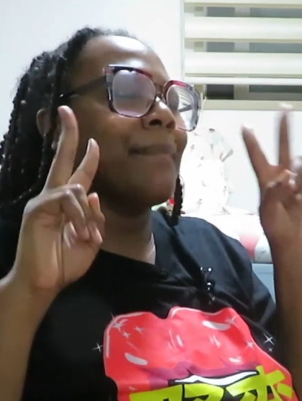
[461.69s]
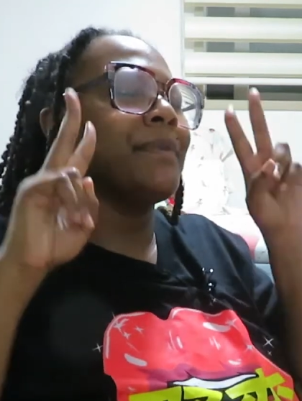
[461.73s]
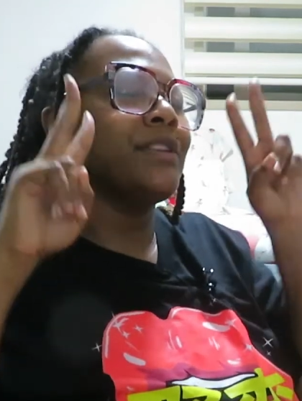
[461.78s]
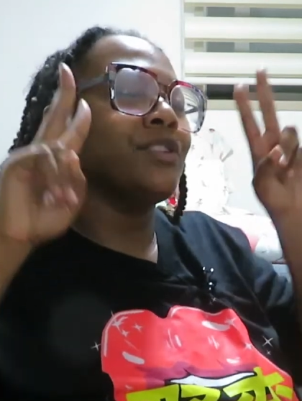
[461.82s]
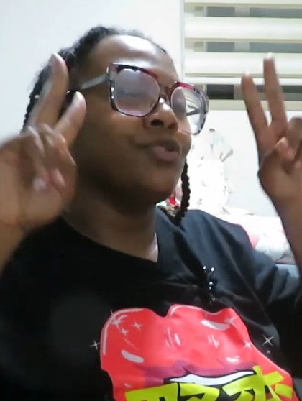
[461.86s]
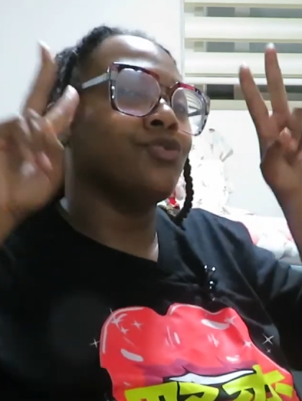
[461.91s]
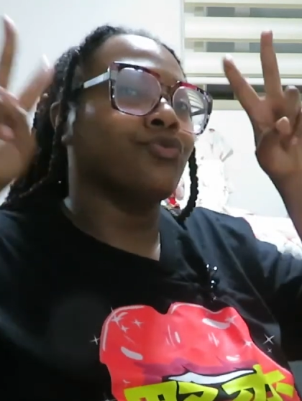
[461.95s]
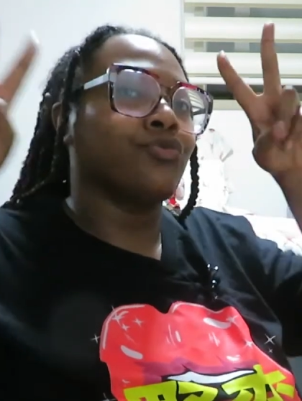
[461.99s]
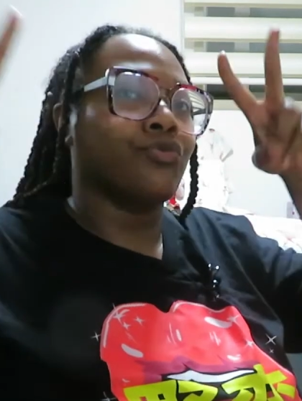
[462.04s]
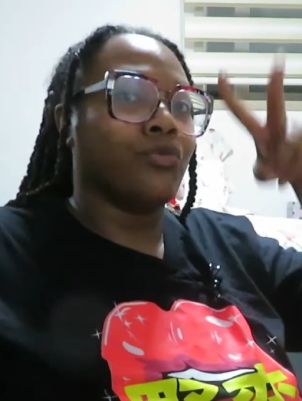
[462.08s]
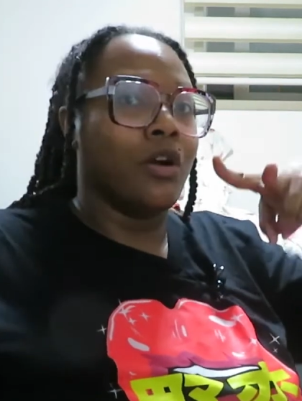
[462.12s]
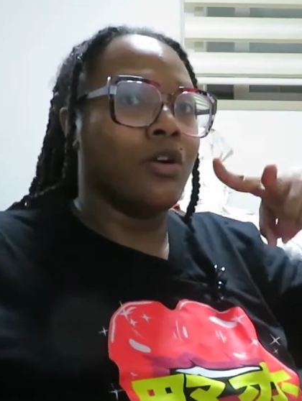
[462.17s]
be
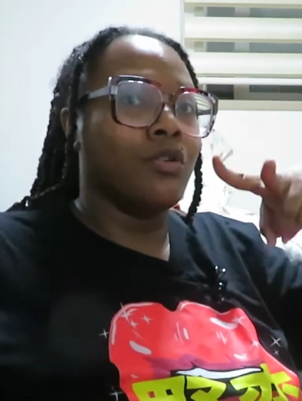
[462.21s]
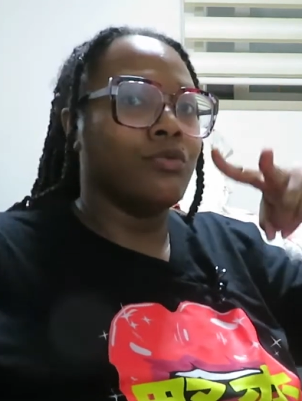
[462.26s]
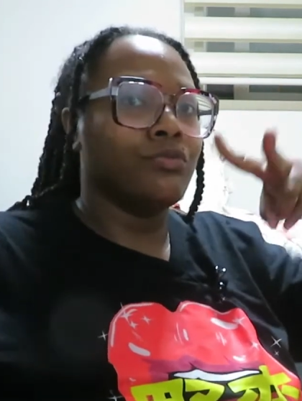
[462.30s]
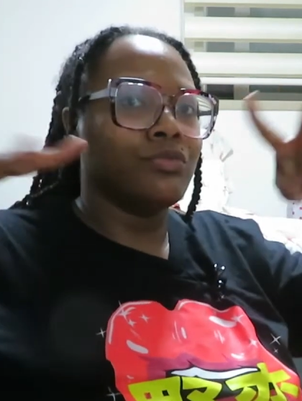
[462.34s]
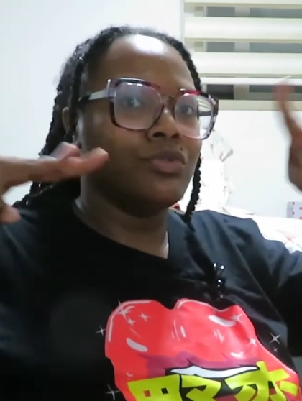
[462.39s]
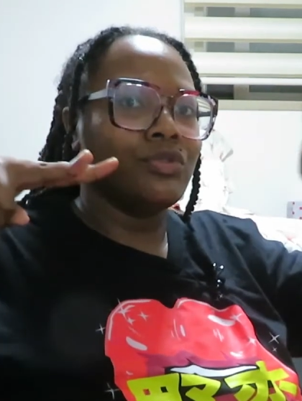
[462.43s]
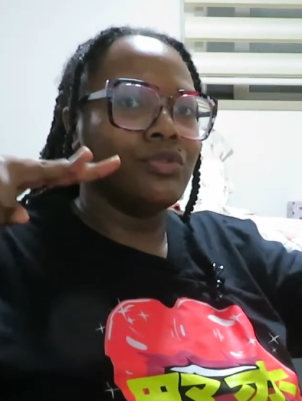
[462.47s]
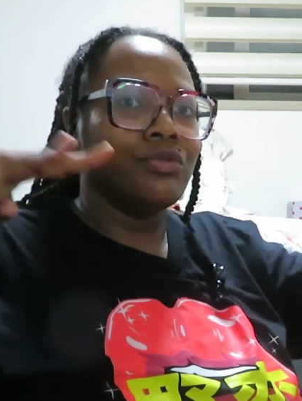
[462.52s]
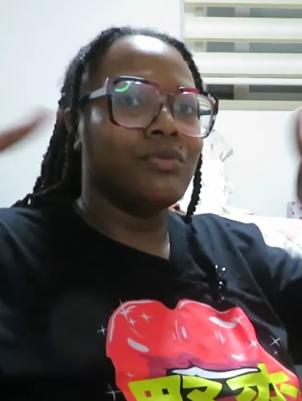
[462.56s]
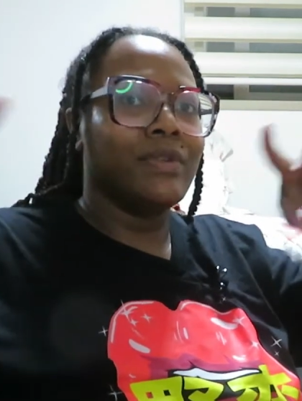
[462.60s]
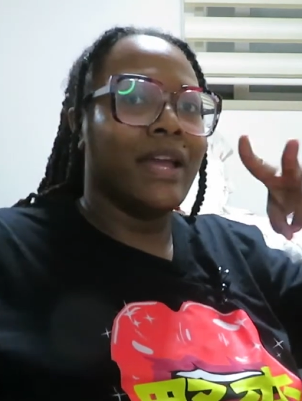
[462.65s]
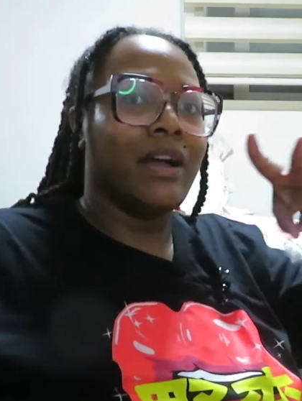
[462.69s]
drawn
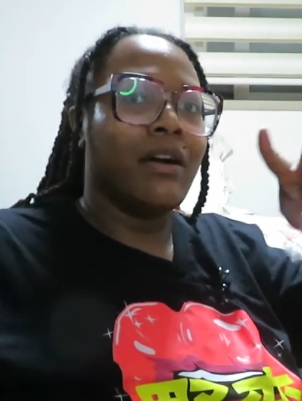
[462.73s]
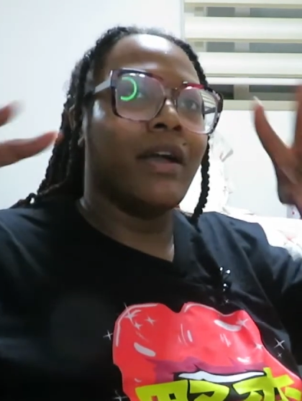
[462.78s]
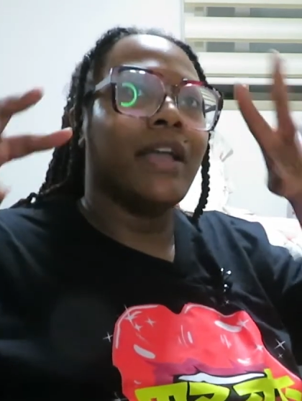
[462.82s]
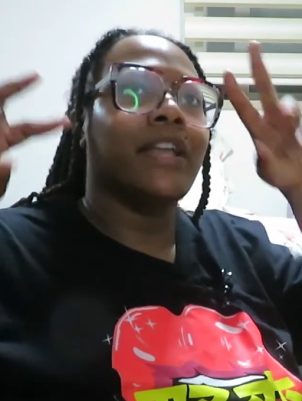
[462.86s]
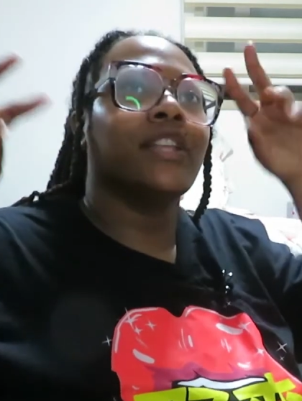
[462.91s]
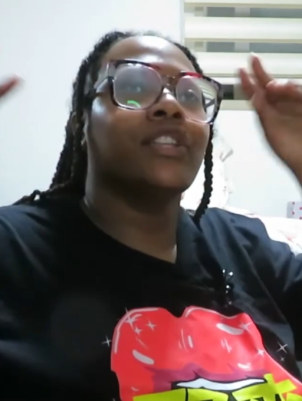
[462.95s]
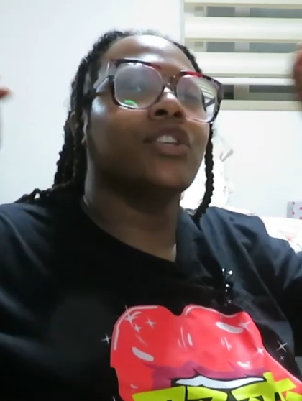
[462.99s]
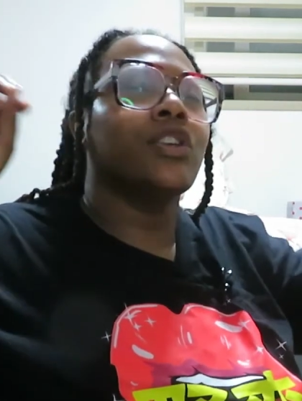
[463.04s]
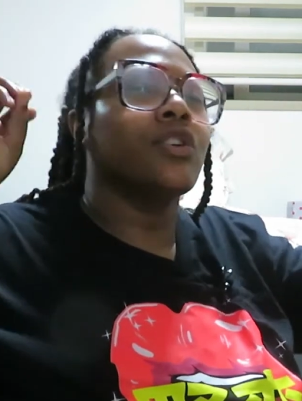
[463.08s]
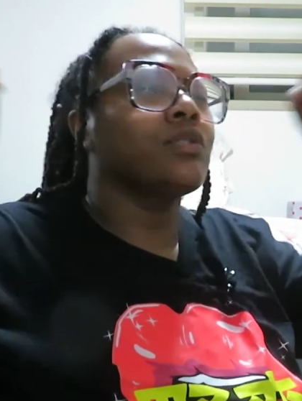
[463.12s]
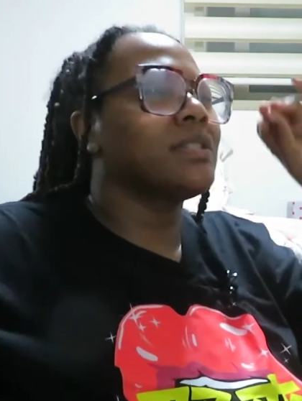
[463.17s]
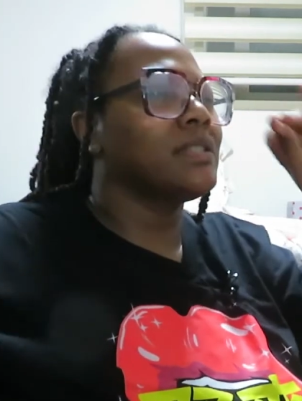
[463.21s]
to now,
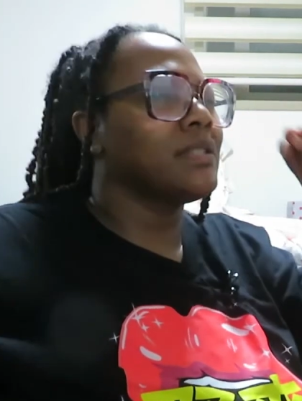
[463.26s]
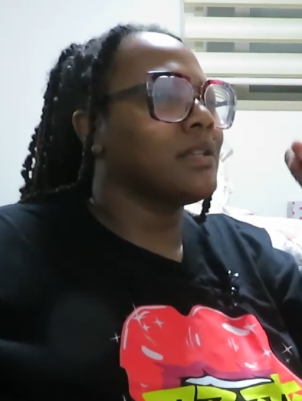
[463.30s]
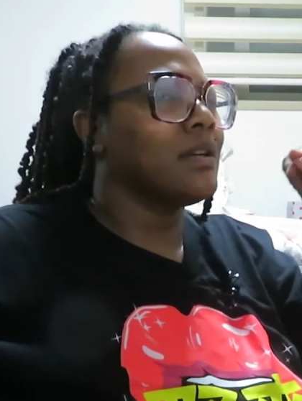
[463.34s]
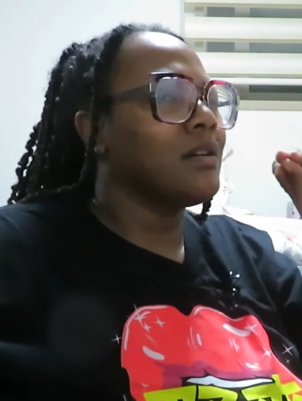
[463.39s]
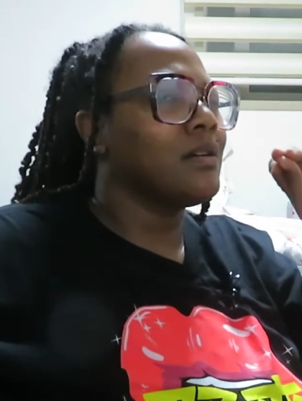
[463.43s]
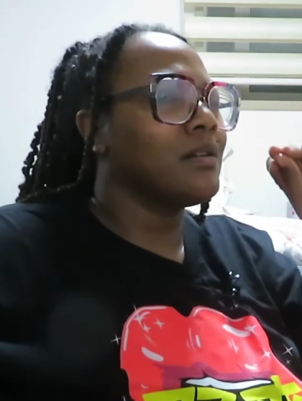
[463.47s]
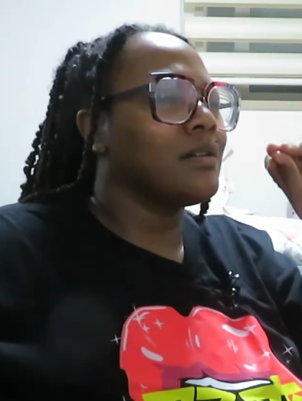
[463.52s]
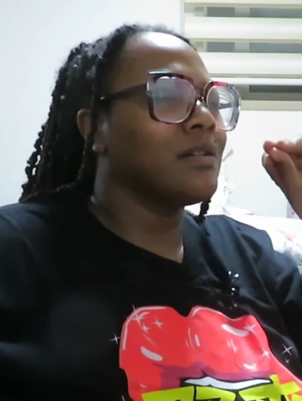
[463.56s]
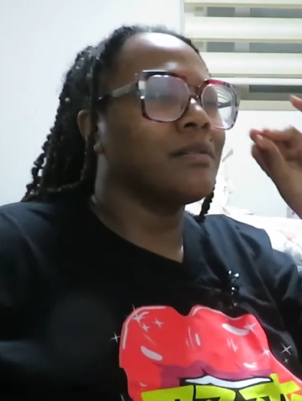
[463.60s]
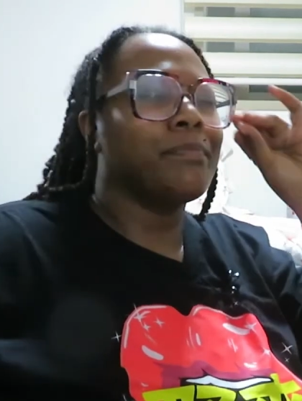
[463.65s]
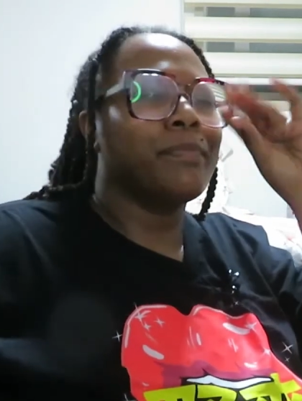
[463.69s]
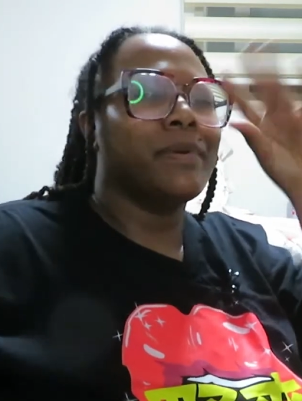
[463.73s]
and Yosung.